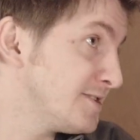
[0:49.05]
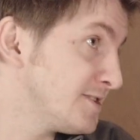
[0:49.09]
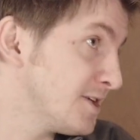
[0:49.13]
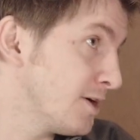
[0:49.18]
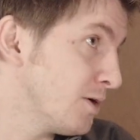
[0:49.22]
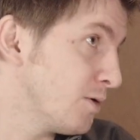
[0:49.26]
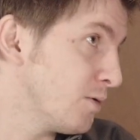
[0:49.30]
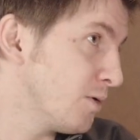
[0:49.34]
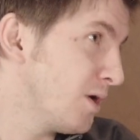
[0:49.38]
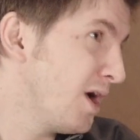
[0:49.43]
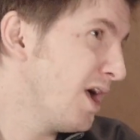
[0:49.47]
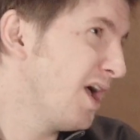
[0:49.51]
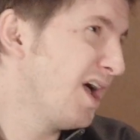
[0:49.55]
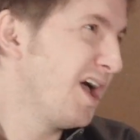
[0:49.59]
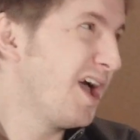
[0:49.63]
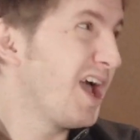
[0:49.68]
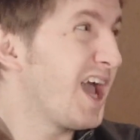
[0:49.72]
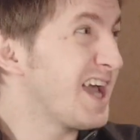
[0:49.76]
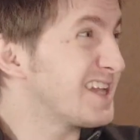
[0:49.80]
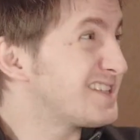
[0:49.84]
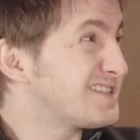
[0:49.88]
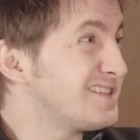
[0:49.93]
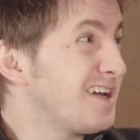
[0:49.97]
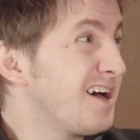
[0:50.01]
So
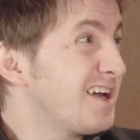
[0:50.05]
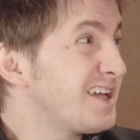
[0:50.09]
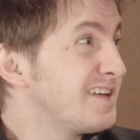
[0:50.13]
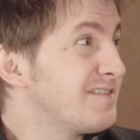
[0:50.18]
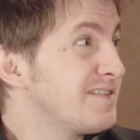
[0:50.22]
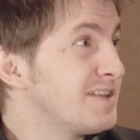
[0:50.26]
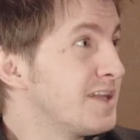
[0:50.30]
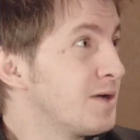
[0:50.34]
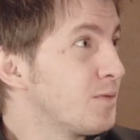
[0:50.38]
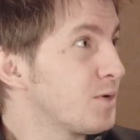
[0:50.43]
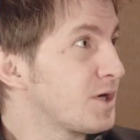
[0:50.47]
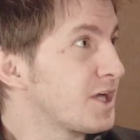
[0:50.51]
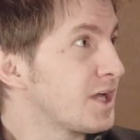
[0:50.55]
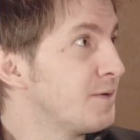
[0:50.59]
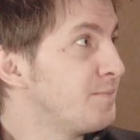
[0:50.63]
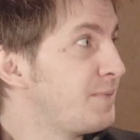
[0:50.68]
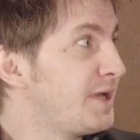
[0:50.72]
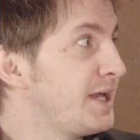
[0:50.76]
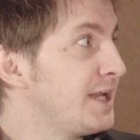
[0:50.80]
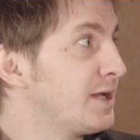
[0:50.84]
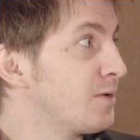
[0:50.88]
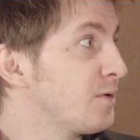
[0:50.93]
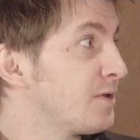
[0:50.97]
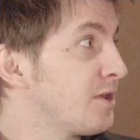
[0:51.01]
it's not even that we're
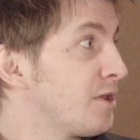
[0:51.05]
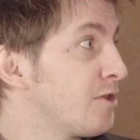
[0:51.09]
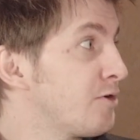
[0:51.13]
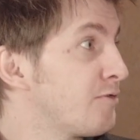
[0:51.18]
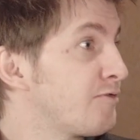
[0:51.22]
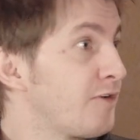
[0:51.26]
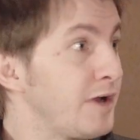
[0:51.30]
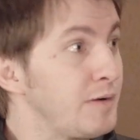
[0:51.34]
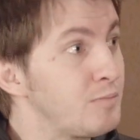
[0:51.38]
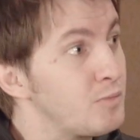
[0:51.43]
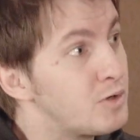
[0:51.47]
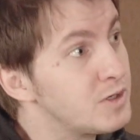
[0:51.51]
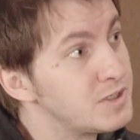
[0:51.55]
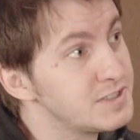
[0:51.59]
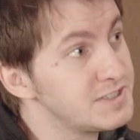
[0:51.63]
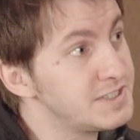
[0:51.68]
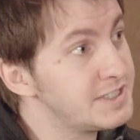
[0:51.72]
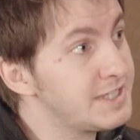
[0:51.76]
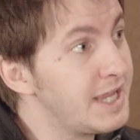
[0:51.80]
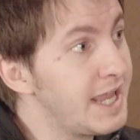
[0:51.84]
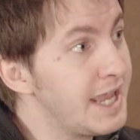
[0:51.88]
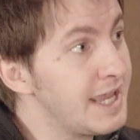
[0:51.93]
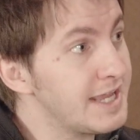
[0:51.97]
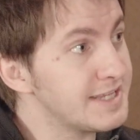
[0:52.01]
competing with other frameworks
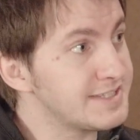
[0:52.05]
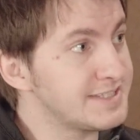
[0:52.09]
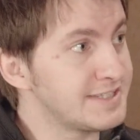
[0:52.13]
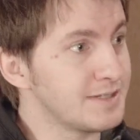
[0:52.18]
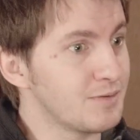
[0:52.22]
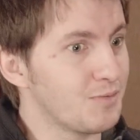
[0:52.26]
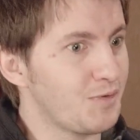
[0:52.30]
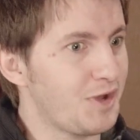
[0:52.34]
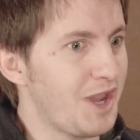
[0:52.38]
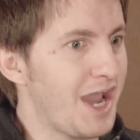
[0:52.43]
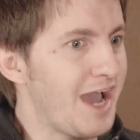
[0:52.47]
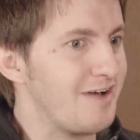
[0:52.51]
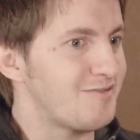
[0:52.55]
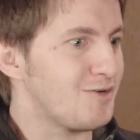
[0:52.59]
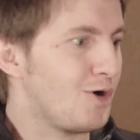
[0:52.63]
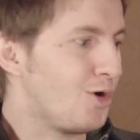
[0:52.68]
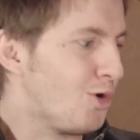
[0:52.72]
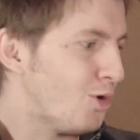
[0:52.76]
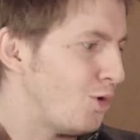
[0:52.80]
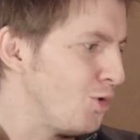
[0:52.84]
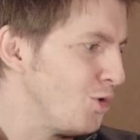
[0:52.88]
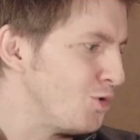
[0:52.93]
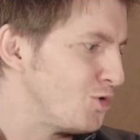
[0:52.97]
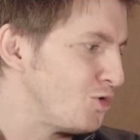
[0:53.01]
today, it's that we have a
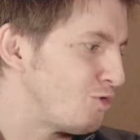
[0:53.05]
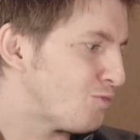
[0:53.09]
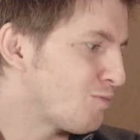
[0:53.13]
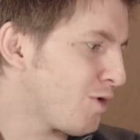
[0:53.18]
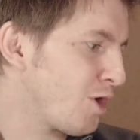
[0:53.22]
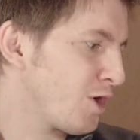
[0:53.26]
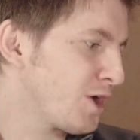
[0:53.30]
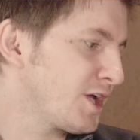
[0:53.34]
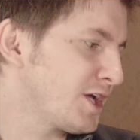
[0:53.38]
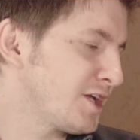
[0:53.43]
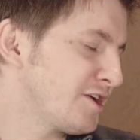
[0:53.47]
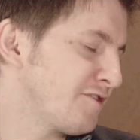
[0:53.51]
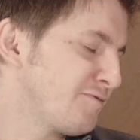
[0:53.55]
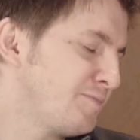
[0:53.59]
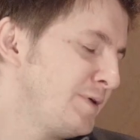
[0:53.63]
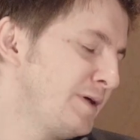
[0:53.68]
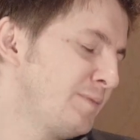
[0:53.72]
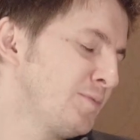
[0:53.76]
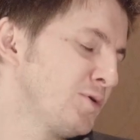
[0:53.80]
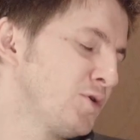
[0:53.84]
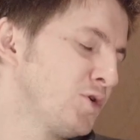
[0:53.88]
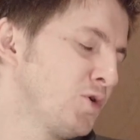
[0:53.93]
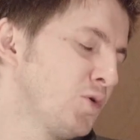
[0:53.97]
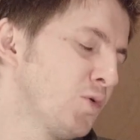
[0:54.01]
whole new market of
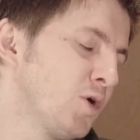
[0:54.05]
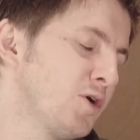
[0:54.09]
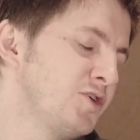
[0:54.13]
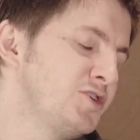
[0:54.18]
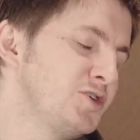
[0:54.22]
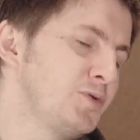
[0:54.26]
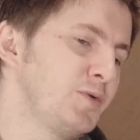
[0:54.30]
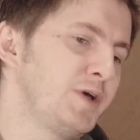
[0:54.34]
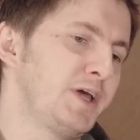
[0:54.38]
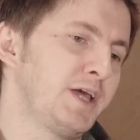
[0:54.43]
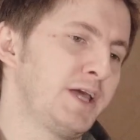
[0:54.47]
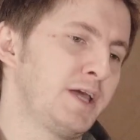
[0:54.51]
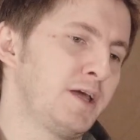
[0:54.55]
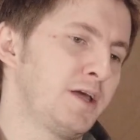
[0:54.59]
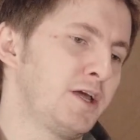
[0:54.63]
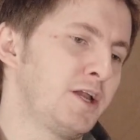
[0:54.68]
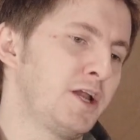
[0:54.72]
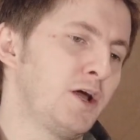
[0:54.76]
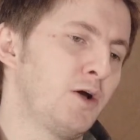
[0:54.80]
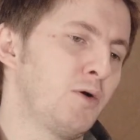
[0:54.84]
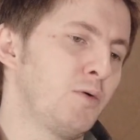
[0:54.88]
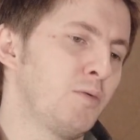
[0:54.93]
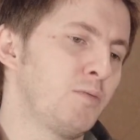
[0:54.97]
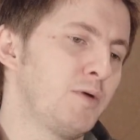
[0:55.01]
people who are doing,
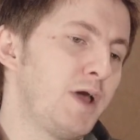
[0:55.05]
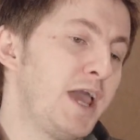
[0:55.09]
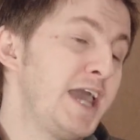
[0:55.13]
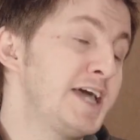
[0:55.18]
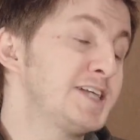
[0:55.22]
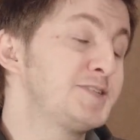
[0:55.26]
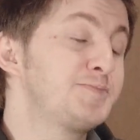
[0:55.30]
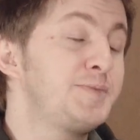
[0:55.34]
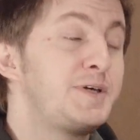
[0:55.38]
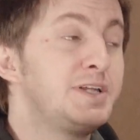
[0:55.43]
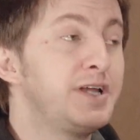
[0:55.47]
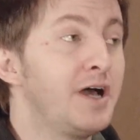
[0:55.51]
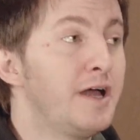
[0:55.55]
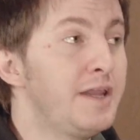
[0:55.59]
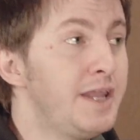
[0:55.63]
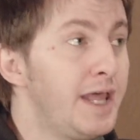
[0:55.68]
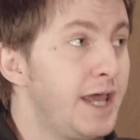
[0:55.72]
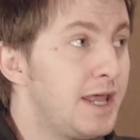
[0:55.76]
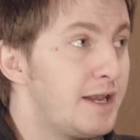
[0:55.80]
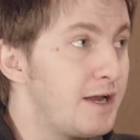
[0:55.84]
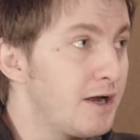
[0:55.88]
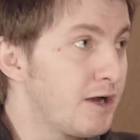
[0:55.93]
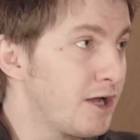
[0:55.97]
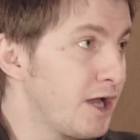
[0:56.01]
you know, ASP.NET
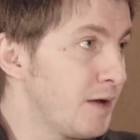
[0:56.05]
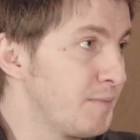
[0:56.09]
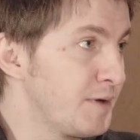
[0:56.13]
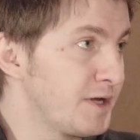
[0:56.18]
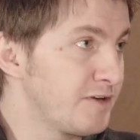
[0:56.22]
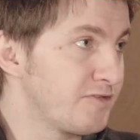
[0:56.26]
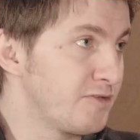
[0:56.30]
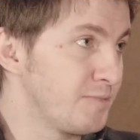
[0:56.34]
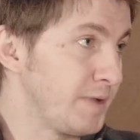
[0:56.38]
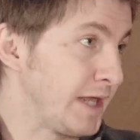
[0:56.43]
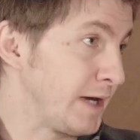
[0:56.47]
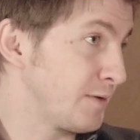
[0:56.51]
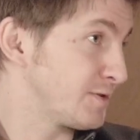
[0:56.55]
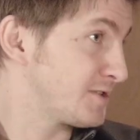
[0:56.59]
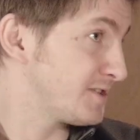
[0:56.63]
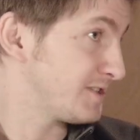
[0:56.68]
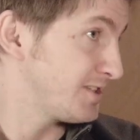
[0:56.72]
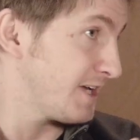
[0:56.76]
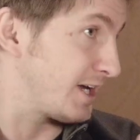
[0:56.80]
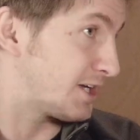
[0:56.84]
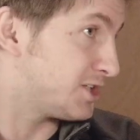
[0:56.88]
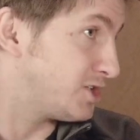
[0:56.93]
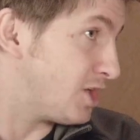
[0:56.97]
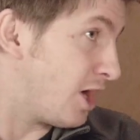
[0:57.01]
are coming from
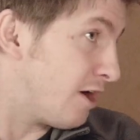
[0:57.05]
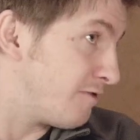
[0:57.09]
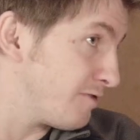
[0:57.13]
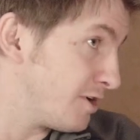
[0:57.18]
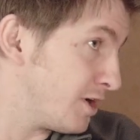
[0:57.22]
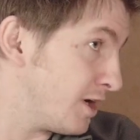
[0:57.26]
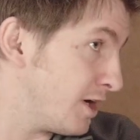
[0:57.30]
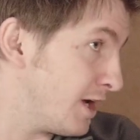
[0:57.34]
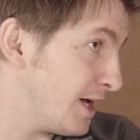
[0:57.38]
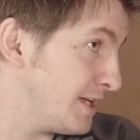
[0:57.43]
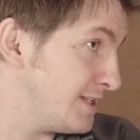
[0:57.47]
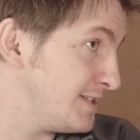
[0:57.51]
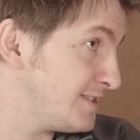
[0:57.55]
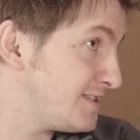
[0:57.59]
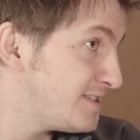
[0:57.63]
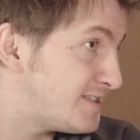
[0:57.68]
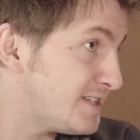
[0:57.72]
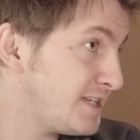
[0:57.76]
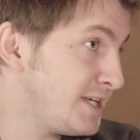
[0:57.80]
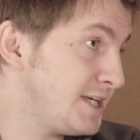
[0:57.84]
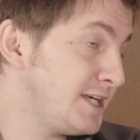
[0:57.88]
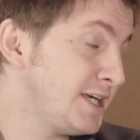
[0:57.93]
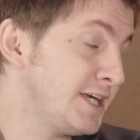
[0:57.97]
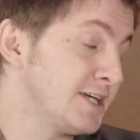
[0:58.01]
languages like Java and
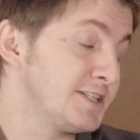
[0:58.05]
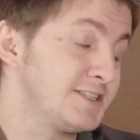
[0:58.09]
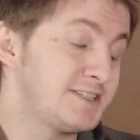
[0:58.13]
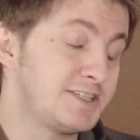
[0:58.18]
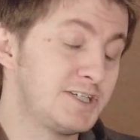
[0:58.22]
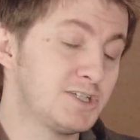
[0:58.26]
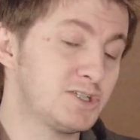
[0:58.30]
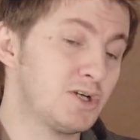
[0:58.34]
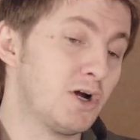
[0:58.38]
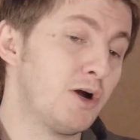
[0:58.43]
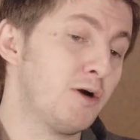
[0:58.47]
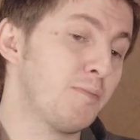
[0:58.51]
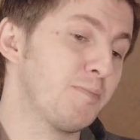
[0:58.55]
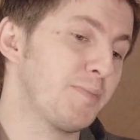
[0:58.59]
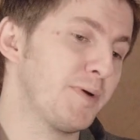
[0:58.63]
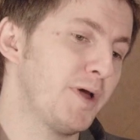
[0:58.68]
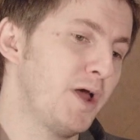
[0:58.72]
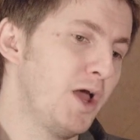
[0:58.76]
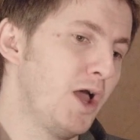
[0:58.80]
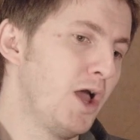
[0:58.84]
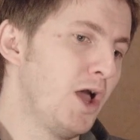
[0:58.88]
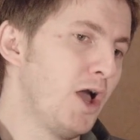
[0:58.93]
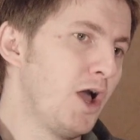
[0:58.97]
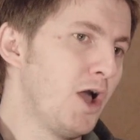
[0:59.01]
C and C#,
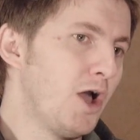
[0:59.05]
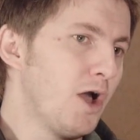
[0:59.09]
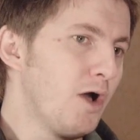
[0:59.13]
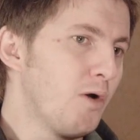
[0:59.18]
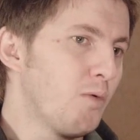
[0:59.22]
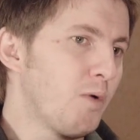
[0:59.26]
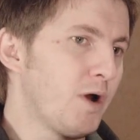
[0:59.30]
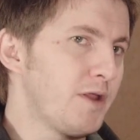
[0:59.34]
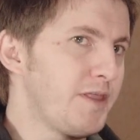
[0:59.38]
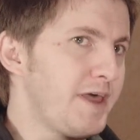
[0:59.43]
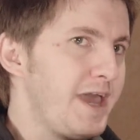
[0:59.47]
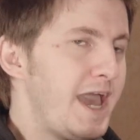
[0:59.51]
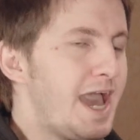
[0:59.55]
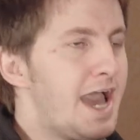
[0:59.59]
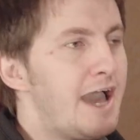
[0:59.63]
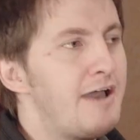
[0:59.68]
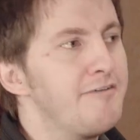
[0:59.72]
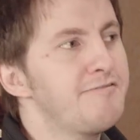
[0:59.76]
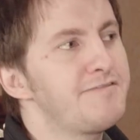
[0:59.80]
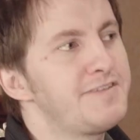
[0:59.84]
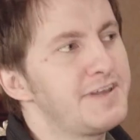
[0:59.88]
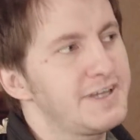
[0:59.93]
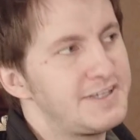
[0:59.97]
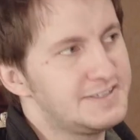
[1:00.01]
where they
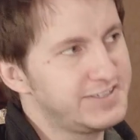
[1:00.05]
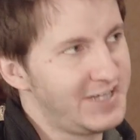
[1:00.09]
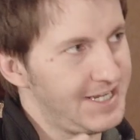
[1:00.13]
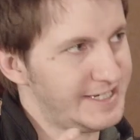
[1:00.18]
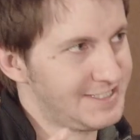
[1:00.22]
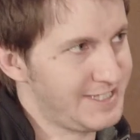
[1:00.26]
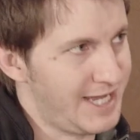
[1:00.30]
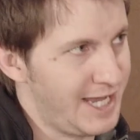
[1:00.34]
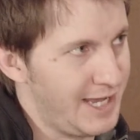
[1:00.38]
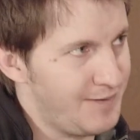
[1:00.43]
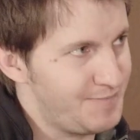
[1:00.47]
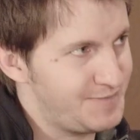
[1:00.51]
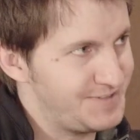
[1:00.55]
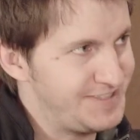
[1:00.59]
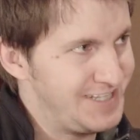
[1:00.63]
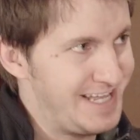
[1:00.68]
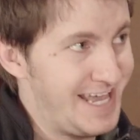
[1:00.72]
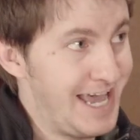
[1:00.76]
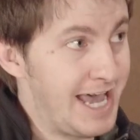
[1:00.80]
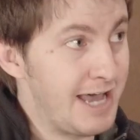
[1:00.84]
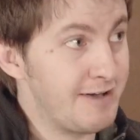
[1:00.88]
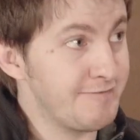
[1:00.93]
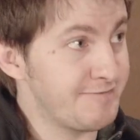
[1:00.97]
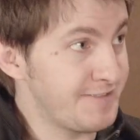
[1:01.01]
have things like types and
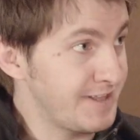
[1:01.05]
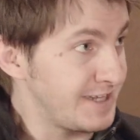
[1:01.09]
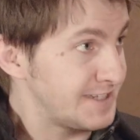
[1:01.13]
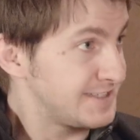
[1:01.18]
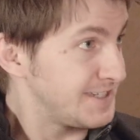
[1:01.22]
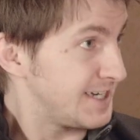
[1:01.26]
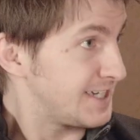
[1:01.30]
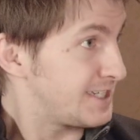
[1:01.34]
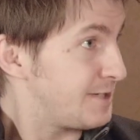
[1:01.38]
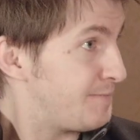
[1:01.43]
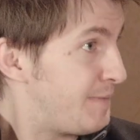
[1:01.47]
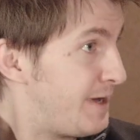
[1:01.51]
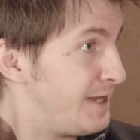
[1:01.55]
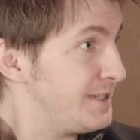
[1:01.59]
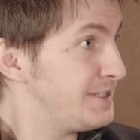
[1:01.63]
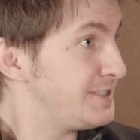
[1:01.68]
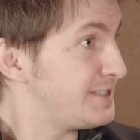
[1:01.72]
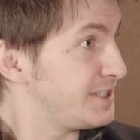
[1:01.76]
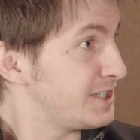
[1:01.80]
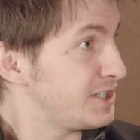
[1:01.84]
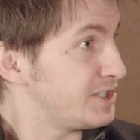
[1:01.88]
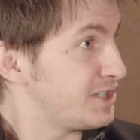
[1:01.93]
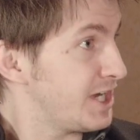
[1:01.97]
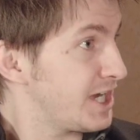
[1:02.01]
they have things like
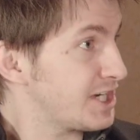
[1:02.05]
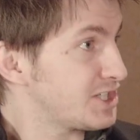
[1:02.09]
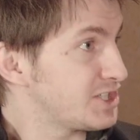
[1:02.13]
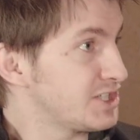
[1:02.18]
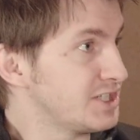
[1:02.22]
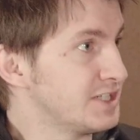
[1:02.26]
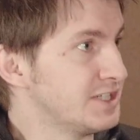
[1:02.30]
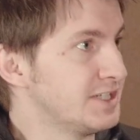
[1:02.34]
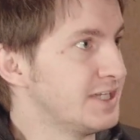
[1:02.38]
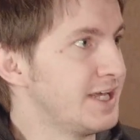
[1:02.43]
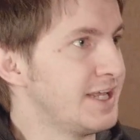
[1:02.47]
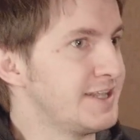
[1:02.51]
dependency injection.